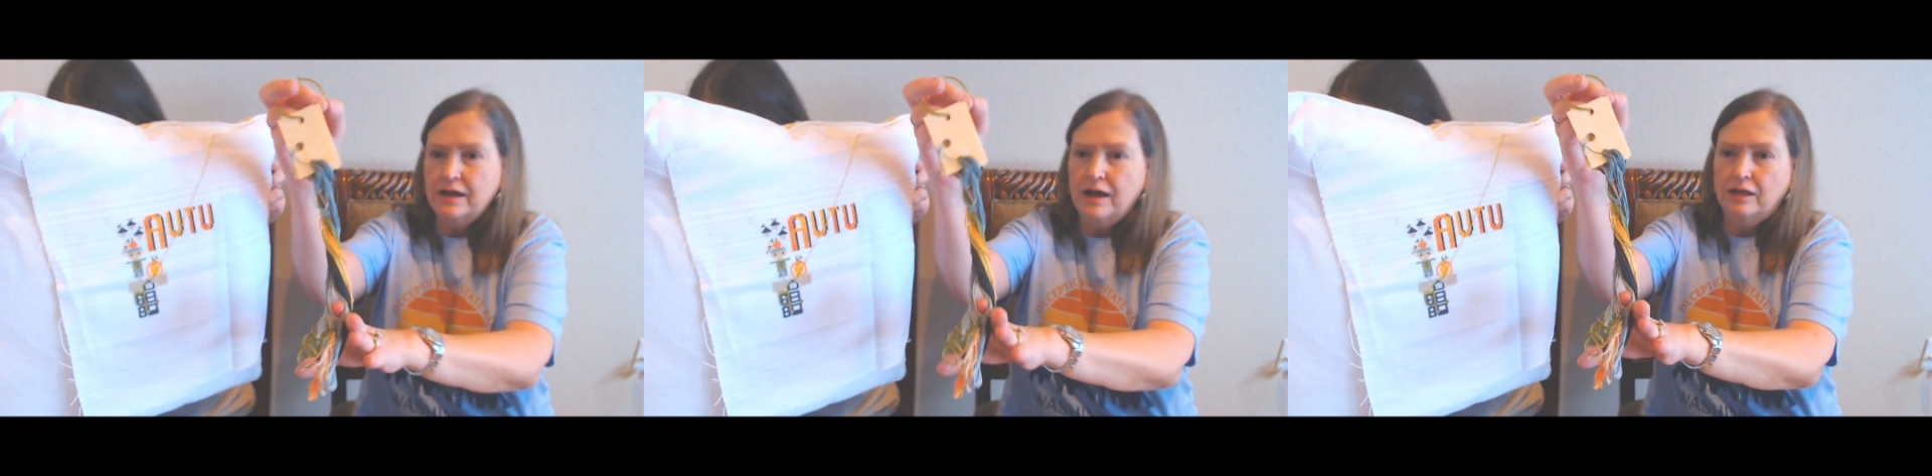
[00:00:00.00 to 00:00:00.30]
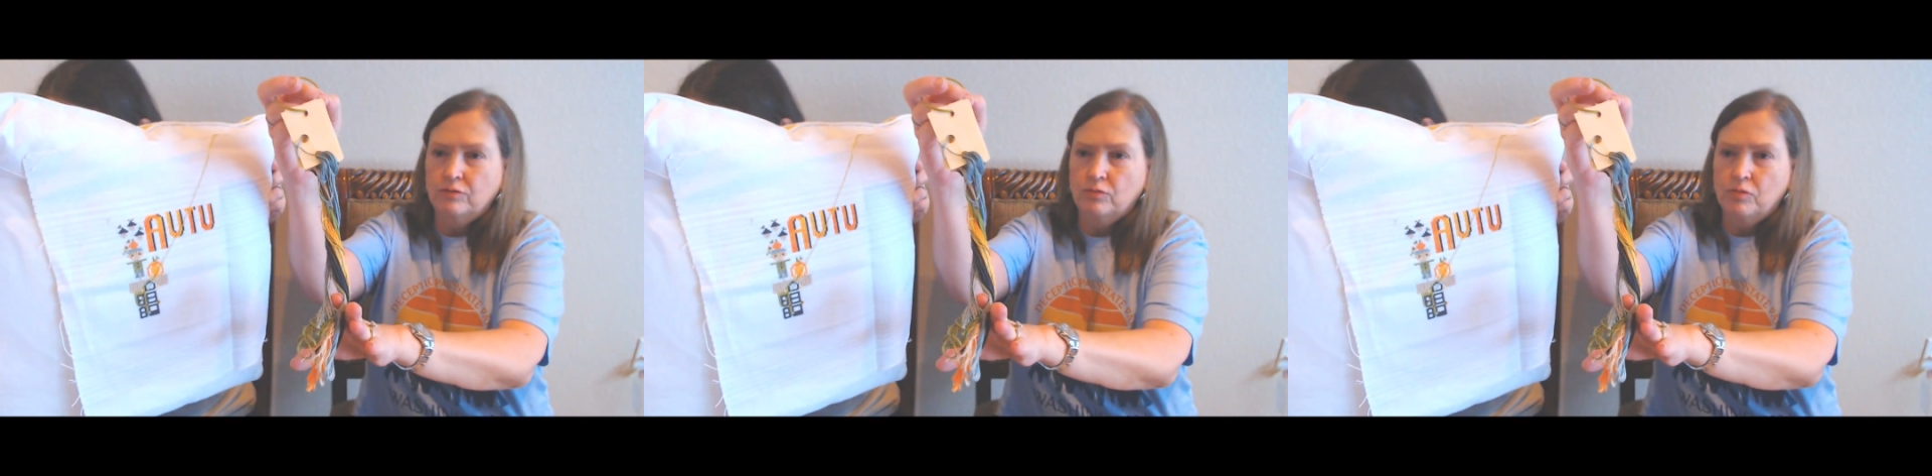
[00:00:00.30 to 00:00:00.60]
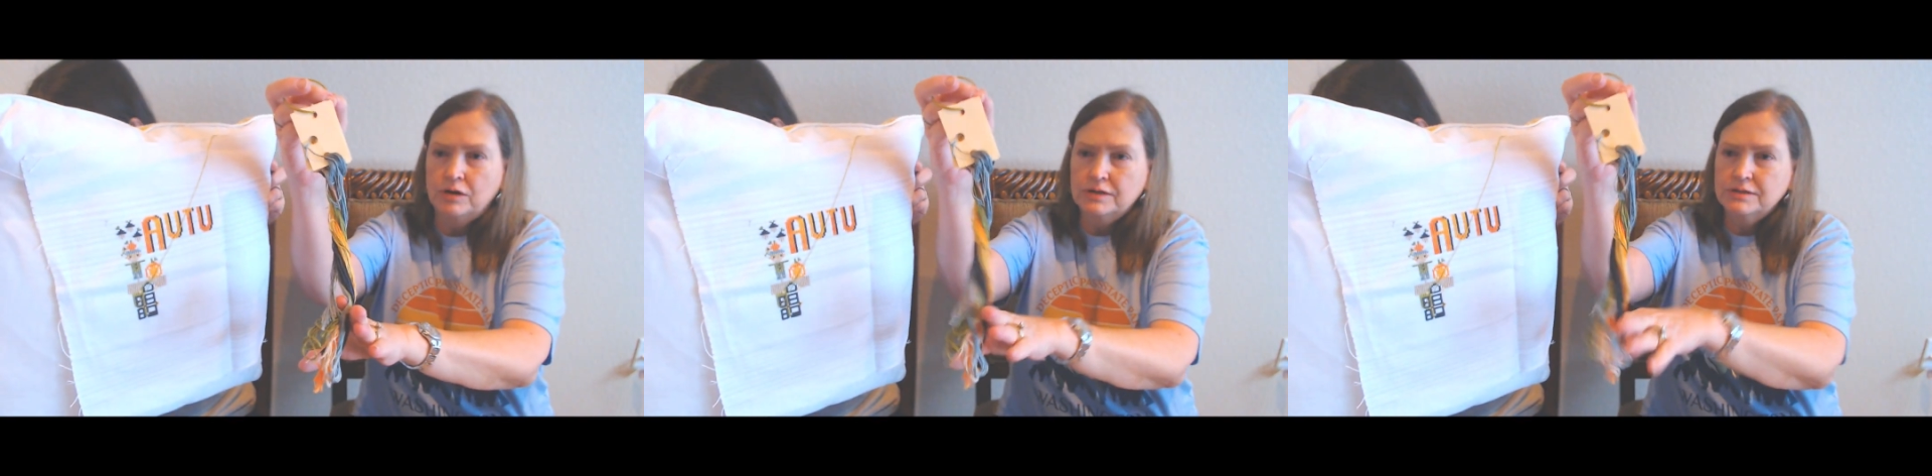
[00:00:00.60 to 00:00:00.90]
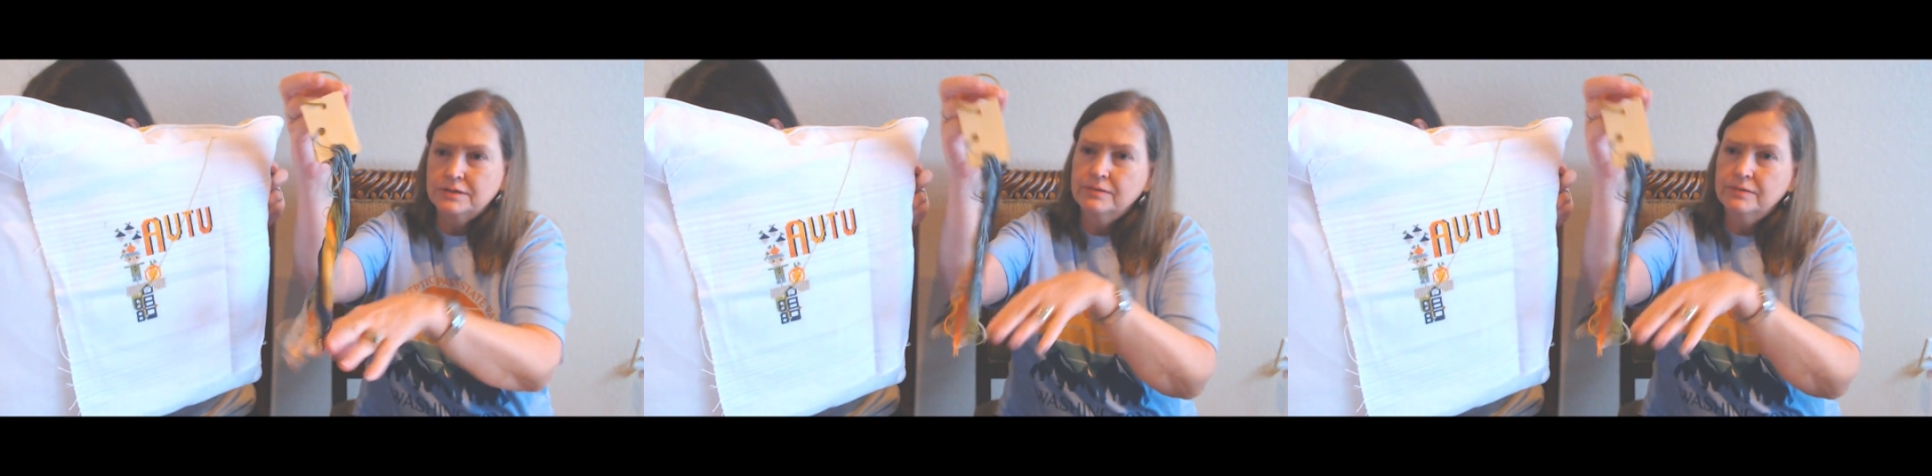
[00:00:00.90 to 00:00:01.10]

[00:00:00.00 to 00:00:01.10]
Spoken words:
colors.